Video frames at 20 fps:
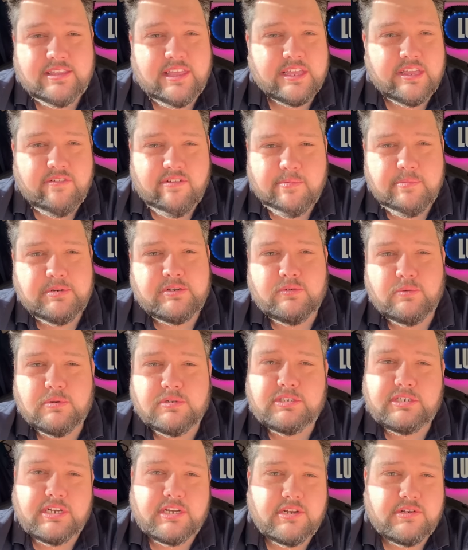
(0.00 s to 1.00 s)
Thank you very much for
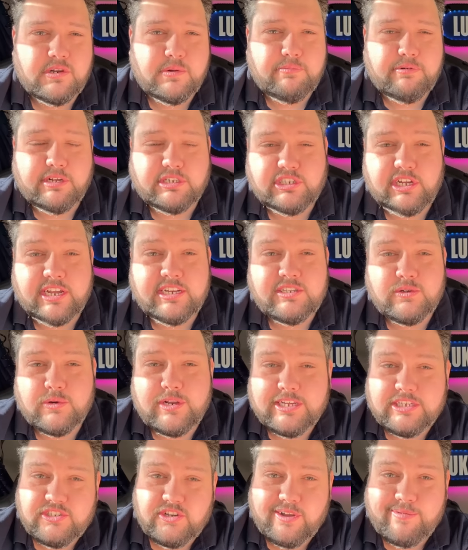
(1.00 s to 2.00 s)
watching. I do appreciate it. Until
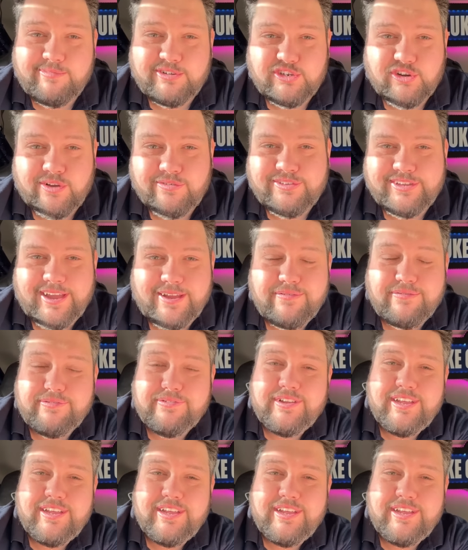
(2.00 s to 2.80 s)
next time, drive safe,